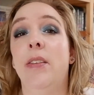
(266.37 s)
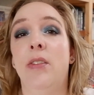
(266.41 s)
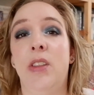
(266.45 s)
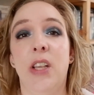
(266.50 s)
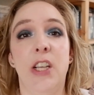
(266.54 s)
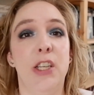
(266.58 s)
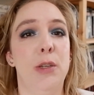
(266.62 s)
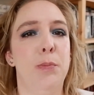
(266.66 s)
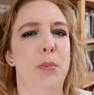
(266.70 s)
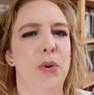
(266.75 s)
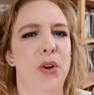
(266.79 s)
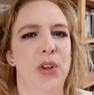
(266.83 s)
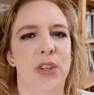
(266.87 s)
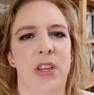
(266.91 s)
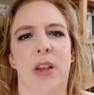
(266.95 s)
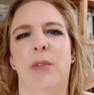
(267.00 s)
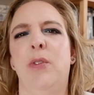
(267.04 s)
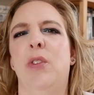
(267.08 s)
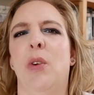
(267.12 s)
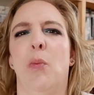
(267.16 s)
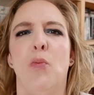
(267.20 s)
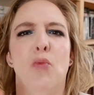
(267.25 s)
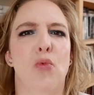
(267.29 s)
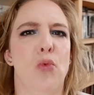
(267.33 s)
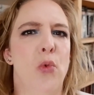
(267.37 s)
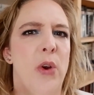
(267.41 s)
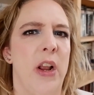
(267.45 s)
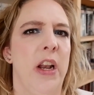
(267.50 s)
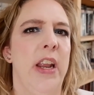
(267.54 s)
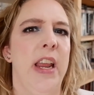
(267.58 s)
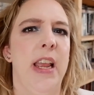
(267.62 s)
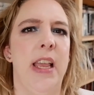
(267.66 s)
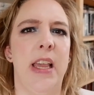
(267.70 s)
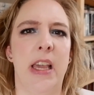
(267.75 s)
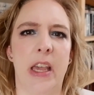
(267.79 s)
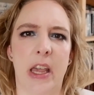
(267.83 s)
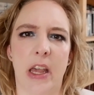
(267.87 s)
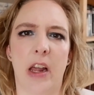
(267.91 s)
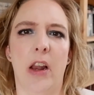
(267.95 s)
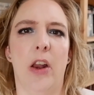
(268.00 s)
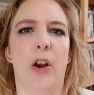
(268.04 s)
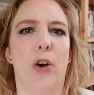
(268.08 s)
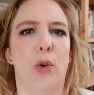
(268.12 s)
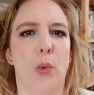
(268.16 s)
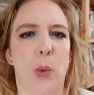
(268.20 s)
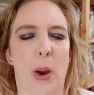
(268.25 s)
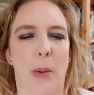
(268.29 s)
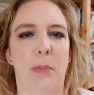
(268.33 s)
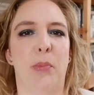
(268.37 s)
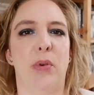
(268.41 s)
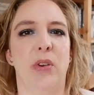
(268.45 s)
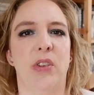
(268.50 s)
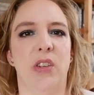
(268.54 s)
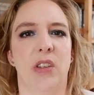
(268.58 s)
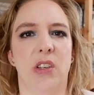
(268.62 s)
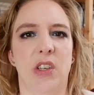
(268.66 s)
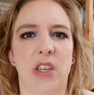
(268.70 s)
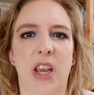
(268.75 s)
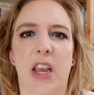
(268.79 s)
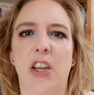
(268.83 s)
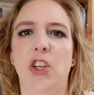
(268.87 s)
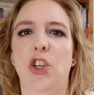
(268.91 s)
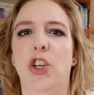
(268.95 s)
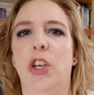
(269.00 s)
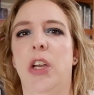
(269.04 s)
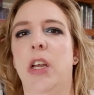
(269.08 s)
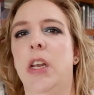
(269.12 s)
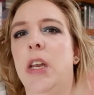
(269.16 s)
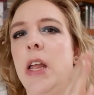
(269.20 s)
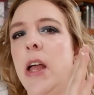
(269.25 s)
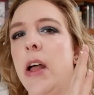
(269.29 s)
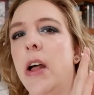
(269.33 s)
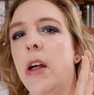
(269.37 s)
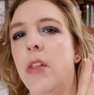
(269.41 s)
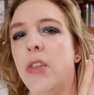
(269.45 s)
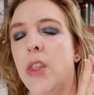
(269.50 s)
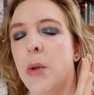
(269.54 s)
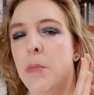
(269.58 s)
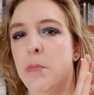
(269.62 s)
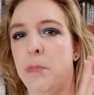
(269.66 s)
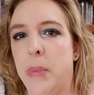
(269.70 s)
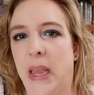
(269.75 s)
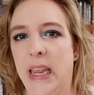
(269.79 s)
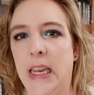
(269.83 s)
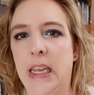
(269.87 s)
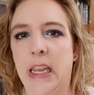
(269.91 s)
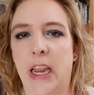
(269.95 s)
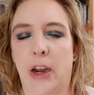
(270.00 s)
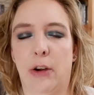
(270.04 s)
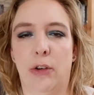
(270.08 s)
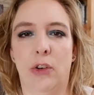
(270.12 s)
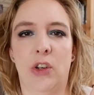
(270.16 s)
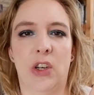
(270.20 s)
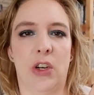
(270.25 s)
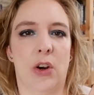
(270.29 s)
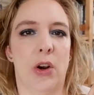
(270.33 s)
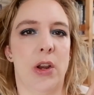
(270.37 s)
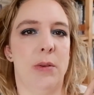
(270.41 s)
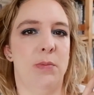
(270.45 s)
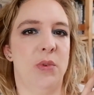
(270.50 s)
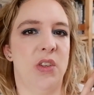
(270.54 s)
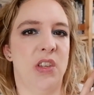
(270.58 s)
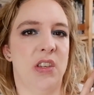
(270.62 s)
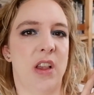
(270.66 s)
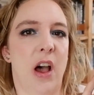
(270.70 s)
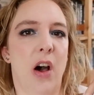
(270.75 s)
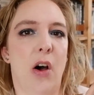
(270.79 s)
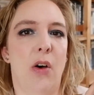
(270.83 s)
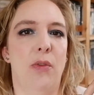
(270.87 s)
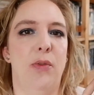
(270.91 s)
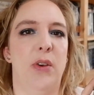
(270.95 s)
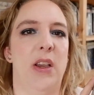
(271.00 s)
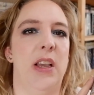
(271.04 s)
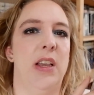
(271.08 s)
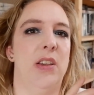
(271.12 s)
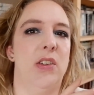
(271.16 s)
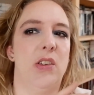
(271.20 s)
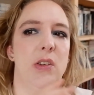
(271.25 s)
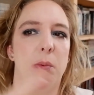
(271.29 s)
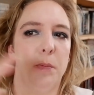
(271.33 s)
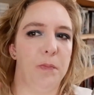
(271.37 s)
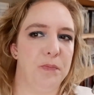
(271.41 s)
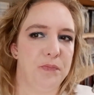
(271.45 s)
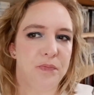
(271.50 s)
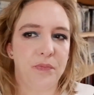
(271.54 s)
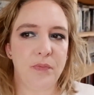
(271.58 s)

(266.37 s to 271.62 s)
These books have some really killer representation. The main character himself is